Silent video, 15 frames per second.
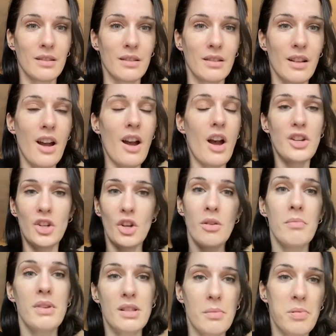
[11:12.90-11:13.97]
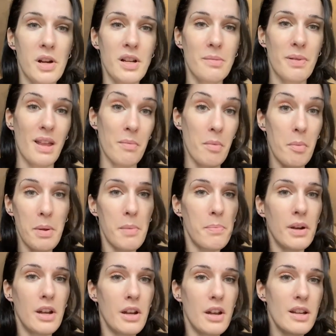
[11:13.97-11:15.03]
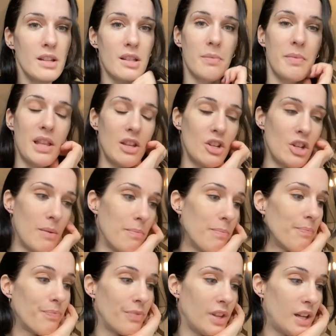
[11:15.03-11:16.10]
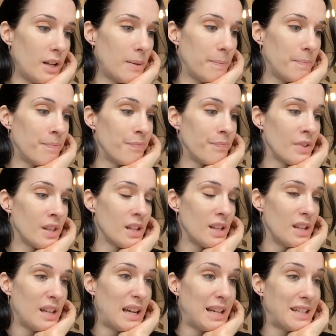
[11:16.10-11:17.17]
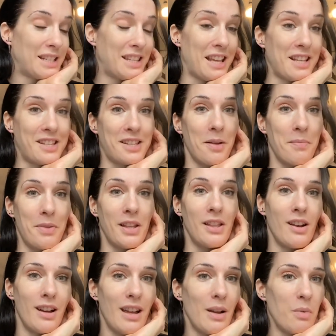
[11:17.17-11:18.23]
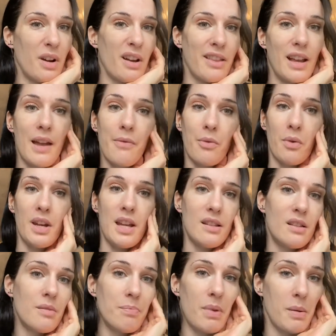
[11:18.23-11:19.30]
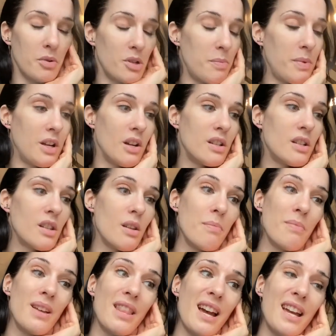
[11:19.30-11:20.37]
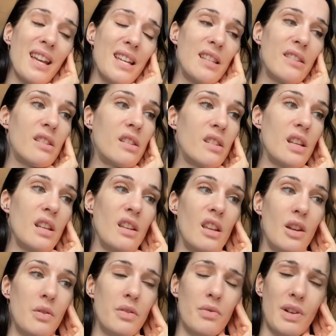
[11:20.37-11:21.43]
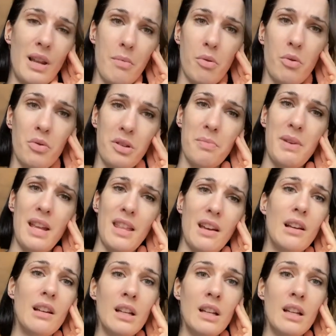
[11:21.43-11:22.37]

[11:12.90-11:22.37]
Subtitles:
Like, I shouldn't be surprised by that, but people are nice to me at the gym. And that's something that, I think everyone needs people to be nice to them. But that is, you know, it's really important to me that